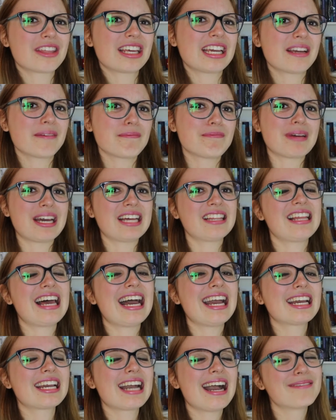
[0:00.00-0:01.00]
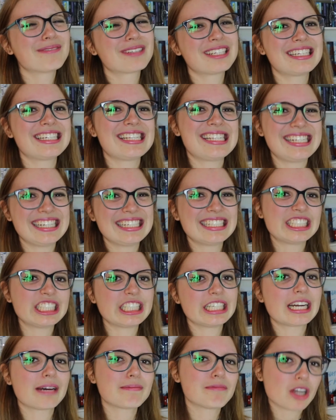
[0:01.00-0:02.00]
thing, but like I'm really stingy
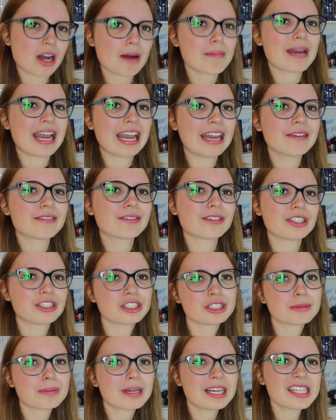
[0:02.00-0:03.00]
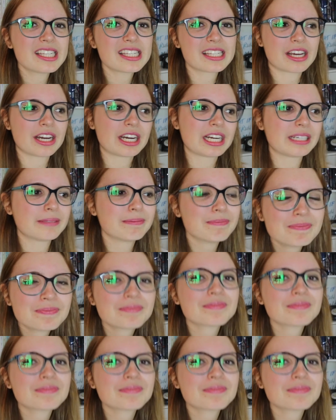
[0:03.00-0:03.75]
and I'm not paying for an Uber, so